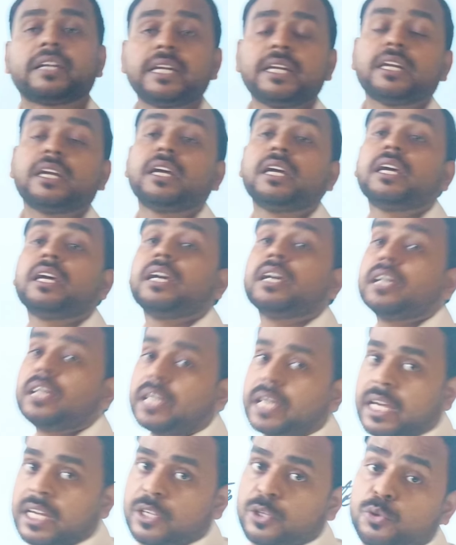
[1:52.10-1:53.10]
right,
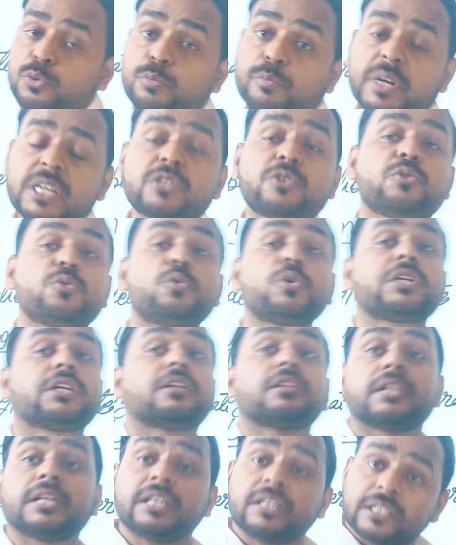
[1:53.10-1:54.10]
you must
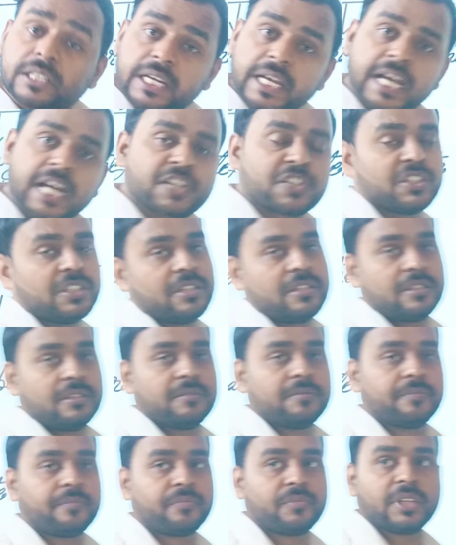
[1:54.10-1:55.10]
note the
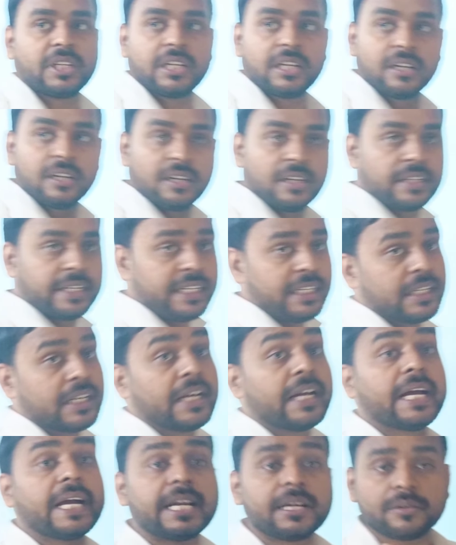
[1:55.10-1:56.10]
actions, right?
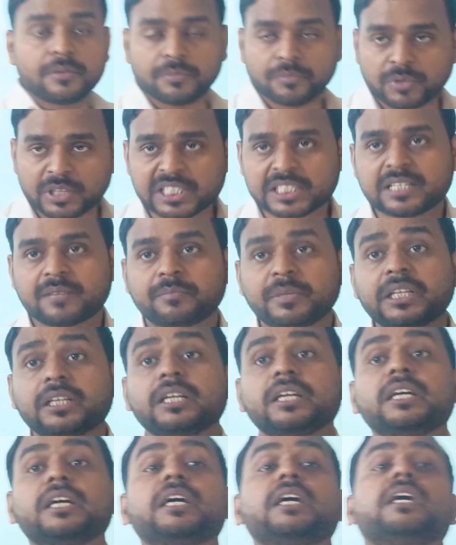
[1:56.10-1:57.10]
And for
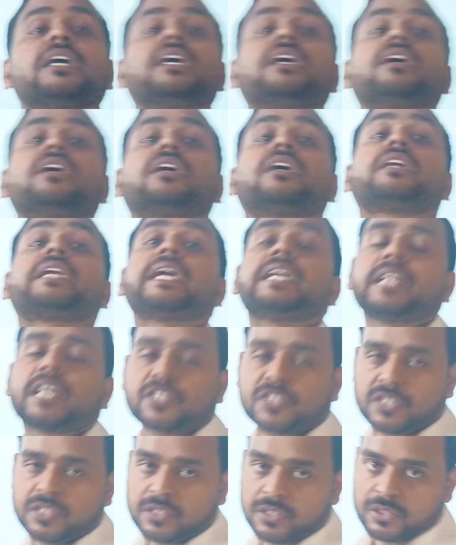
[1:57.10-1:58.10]
example, right
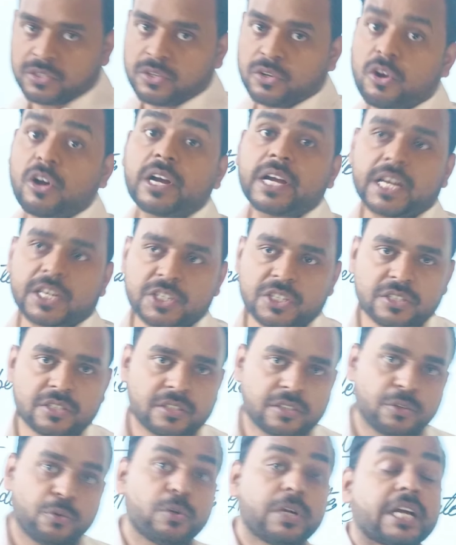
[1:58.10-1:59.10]
actions, wrong
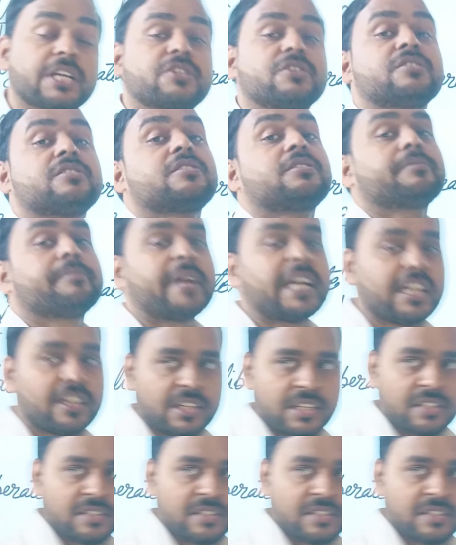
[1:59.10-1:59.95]
actions, good actions, bad